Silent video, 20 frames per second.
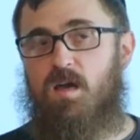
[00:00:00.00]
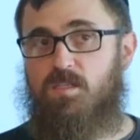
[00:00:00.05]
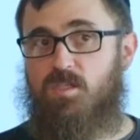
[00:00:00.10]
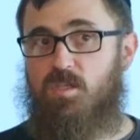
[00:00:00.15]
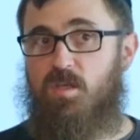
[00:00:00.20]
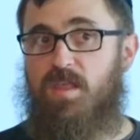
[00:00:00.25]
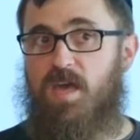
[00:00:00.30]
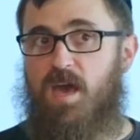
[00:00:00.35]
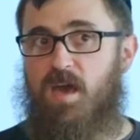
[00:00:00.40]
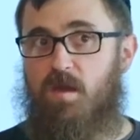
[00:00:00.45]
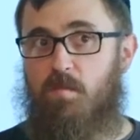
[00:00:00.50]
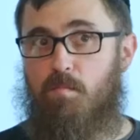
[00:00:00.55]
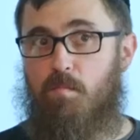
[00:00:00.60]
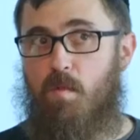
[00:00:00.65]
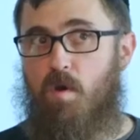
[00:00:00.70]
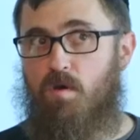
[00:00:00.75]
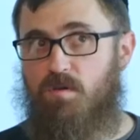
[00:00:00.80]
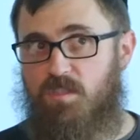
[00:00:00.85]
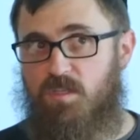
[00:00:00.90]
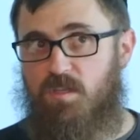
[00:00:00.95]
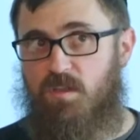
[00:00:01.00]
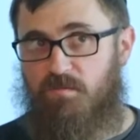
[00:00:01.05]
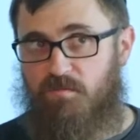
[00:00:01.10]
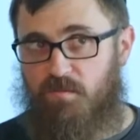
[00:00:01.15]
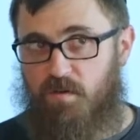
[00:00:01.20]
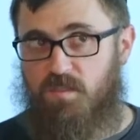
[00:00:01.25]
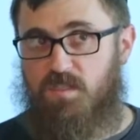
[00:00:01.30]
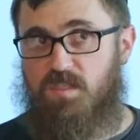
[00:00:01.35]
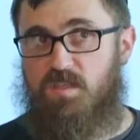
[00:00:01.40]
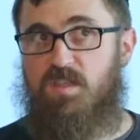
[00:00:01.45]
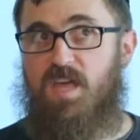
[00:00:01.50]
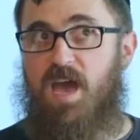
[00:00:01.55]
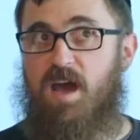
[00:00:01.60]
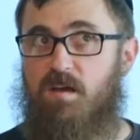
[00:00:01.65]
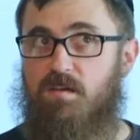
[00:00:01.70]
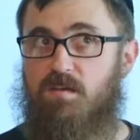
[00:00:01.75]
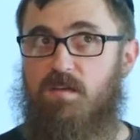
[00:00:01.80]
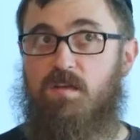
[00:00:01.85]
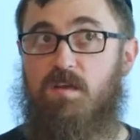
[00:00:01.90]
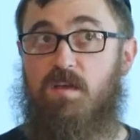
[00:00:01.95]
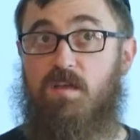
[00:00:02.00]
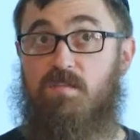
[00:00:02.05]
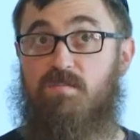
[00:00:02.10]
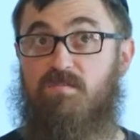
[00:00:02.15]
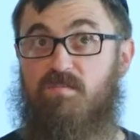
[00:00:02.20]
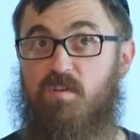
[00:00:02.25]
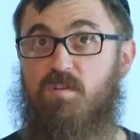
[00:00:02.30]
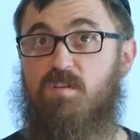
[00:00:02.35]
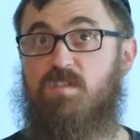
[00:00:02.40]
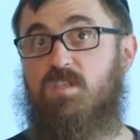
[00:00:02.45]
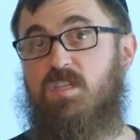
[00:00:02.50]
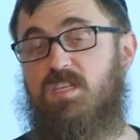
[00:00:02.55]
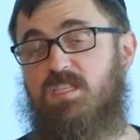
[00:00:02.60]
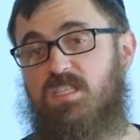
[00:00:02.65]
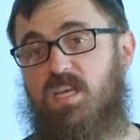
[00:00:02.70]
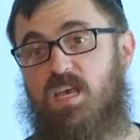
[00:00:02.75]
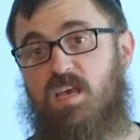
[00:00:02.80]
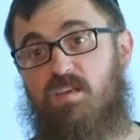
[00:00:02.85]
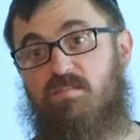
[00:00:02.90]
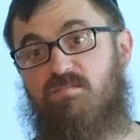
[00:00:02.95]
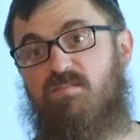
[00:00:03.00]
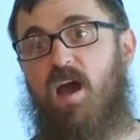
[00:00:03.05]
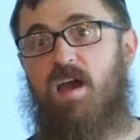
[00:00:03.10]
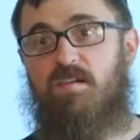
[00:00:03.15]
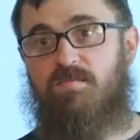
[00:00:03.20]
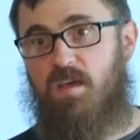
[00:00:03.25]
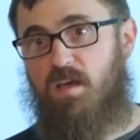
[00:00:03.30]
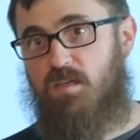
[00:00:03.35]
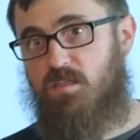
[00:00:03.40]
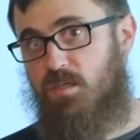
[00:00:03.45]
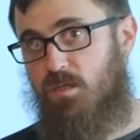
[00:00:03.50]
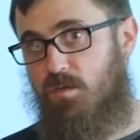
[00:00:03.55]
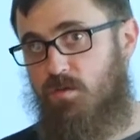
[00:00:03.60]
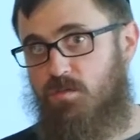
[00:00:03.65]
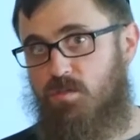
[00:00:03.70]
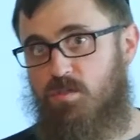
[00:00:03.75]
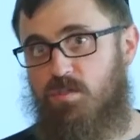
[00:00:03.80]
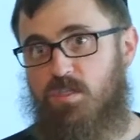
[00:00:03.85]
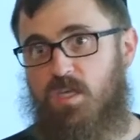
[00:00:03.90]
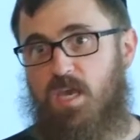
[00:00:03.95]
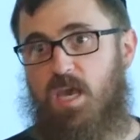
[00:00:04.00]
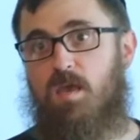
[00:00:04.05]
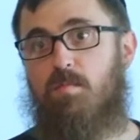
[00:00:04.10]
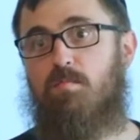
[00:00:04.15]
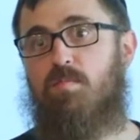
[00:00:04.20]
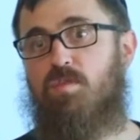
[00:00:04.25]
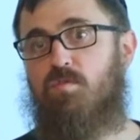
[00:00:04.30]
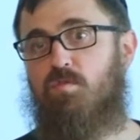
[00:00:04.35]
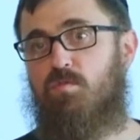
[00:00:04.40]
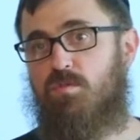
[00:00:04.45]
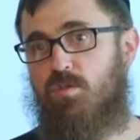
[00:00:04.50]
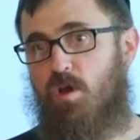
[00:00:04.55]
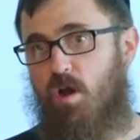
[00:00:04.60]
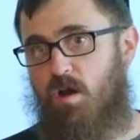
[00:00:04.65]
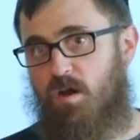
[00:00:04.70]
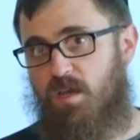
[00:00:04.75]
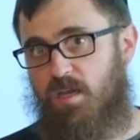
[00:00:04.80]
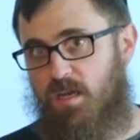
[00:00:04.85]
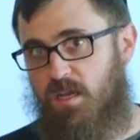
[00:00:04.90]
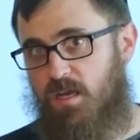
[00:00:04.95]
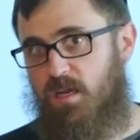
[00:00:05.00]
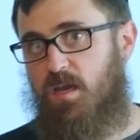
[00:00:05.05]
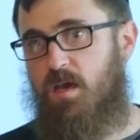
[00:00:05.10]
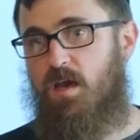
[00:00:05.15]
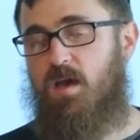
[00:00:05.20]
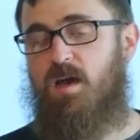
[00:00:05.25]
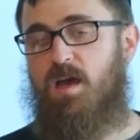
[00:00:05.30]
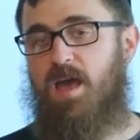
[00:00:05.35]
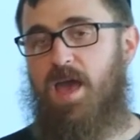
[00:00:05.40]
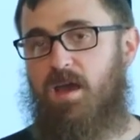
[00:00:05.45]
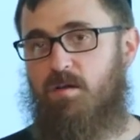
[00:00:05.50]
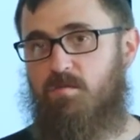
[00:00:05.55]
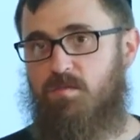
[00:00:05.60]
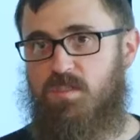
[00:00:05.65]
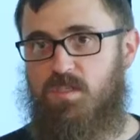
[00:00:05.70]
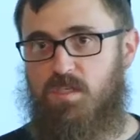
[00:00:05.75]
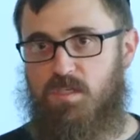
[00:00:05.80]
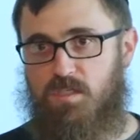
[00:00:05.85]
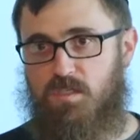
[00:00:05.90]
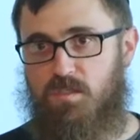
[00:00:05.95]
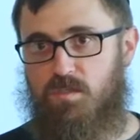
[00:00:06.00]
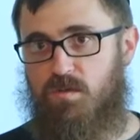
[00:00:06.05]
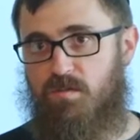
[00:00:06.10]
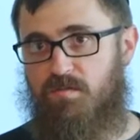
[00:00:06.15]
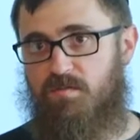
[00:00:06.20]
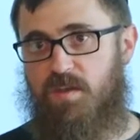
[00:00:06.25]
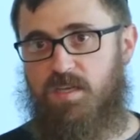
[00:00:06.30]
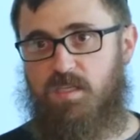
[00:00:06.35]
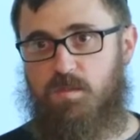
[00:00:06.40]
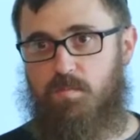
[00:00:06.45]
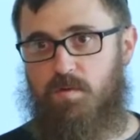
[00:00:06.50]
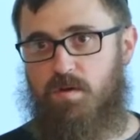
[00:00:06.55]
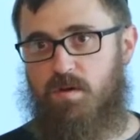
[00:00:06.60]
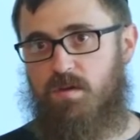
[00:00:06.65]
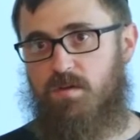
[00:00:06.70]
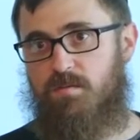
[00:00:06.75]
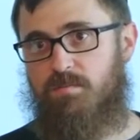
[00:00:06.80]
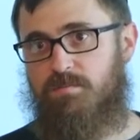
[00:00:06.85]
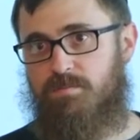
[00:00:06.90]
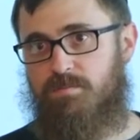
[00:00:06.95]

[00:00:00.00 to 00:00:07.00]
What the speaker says: So that most of the first, let's say 5,000 users came through targeted acquisitions on Facebook,